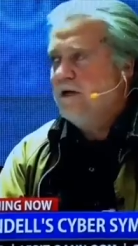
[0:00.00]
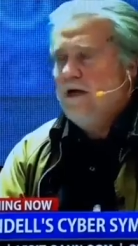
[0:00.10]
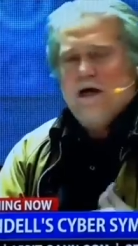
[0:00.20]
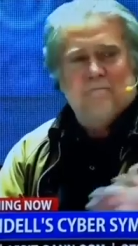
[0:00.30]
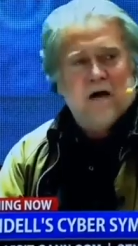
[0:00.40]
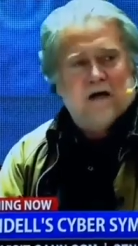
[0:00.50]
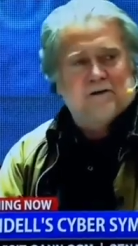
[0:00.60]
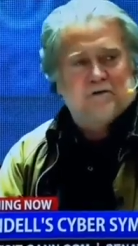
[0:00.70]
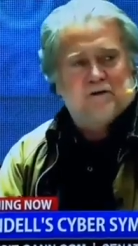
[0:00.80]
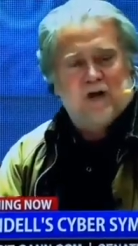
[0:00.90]
and
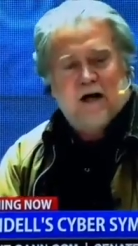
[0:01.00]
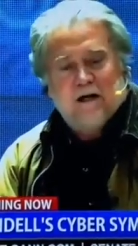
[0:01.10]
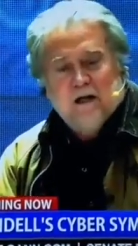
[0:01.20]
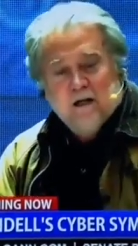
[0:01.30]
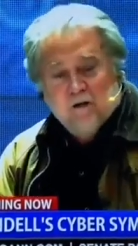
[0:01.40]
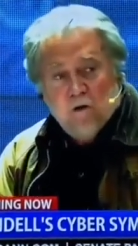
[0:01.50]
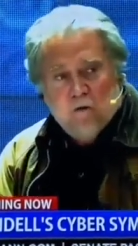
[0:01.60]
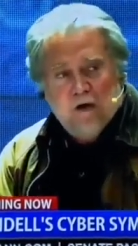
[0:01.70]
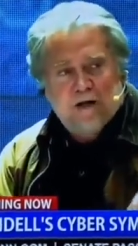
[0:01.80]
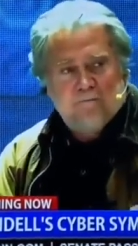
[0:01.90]
mountains of China to a
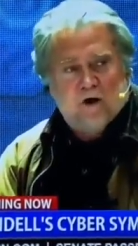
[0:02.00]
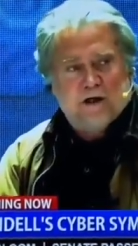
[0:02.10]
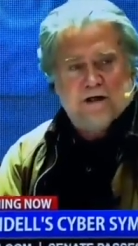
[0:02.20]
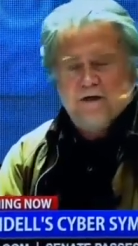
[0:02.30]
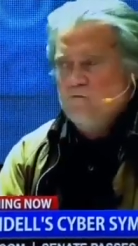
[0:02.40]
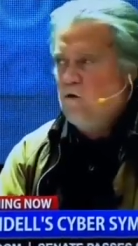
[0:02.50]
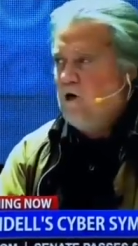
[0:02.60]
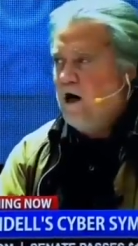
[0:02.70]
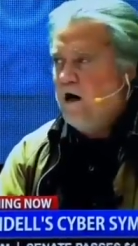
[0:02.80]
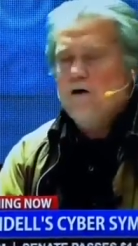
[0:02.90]
wet market in
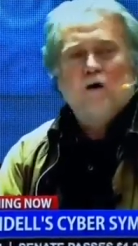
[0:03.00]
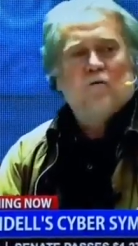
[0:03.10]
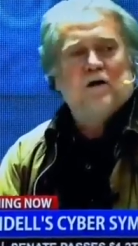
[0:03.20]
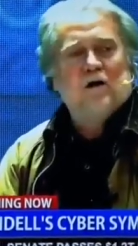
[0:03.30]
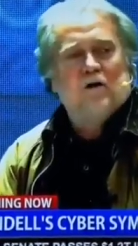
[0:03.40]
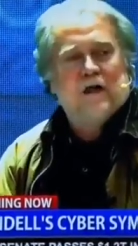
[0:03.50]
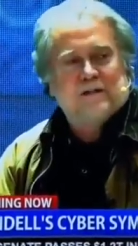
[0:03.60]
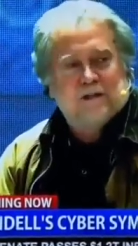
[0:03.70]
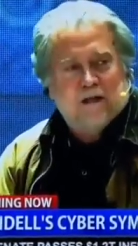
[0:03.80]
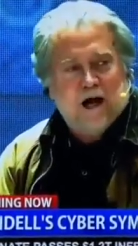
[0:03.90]
Wuhan. We know
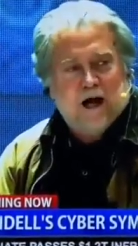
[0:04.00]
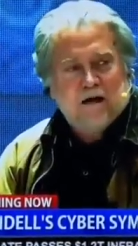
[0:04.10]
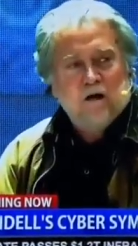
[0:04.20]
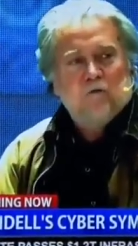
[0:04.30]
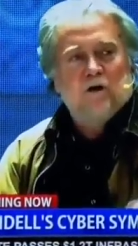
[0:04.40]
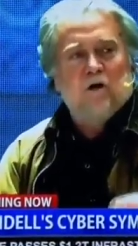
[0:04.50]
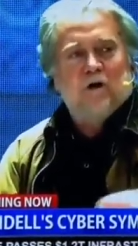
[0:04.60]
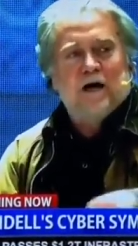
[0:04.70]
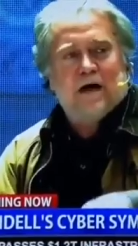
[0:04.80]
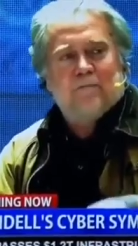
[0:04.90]
that's a lie. We know what
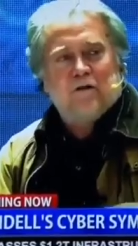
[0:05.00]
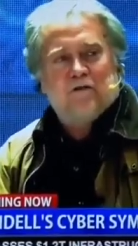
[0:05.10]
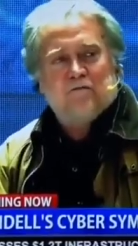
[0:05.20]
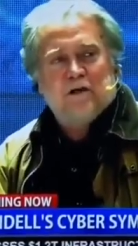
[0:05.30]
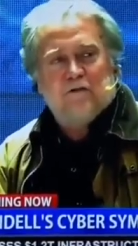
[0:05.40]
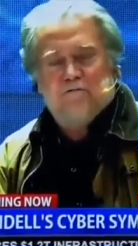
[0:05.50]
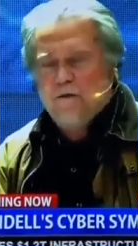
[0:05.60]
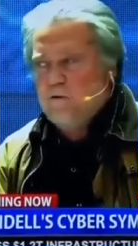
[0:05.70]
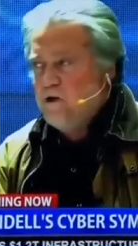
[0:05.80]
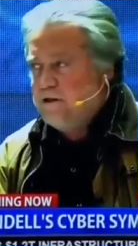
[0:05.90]
happened on 3
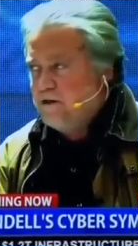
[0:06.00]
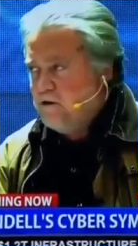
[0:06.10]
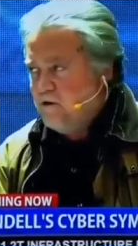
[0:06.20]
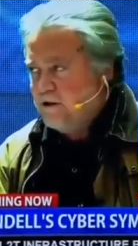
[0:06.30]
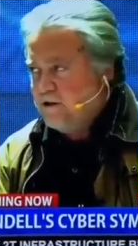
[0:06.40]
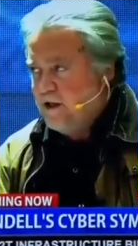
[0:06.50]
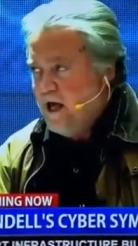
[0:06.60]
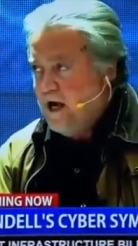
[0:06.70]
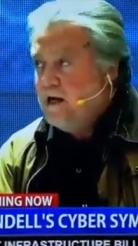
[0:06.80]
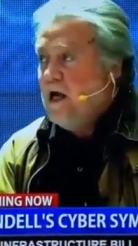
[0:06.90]
November, what they told us is a
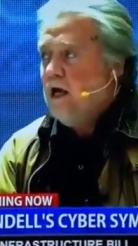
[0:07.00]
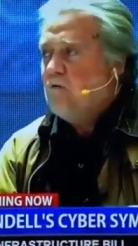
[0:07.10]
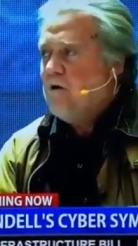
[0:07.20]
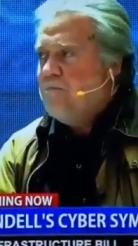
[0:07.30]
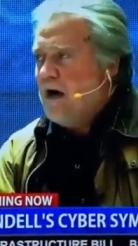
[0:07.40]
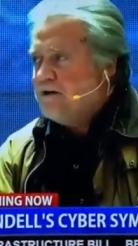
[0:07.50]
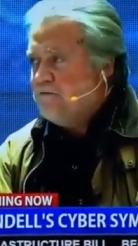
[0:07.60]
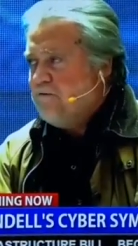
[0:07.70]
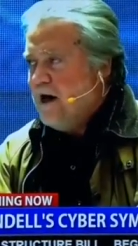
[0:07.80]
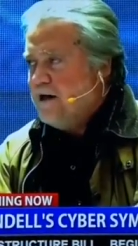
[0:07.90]
lie. And we're about to
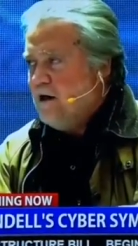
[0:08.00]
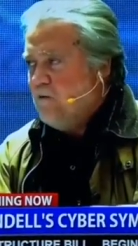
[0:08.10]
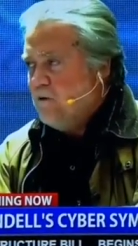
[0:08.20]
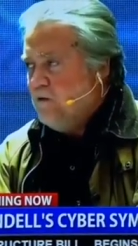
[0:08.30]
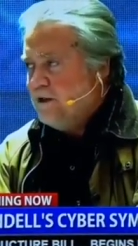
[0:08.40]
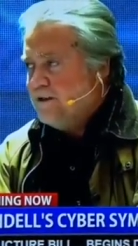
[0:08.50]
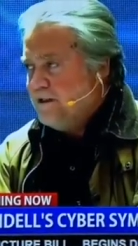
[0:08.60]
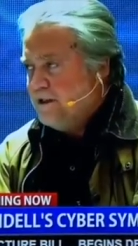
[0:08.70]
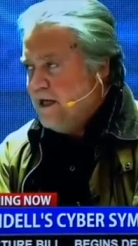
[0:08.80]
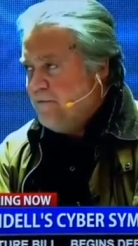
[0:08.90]
find out what
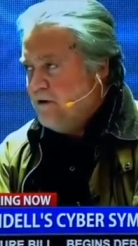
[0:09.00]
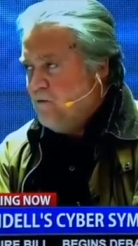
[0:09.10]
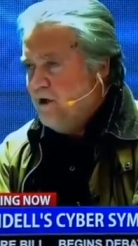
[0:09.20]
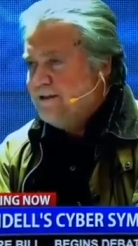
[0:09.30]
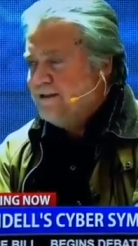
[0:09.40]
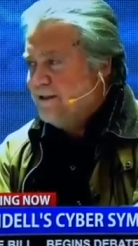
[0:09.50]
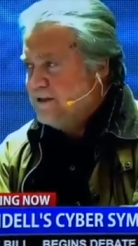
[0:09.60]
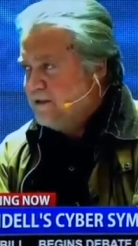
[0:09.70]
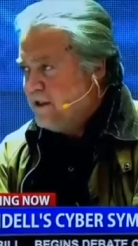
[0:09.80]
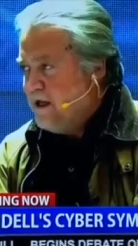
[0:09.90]
1/6 happened on 1/6
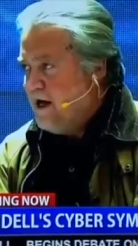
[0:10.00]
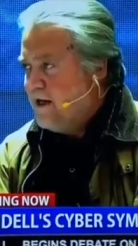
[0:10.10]
is a lie.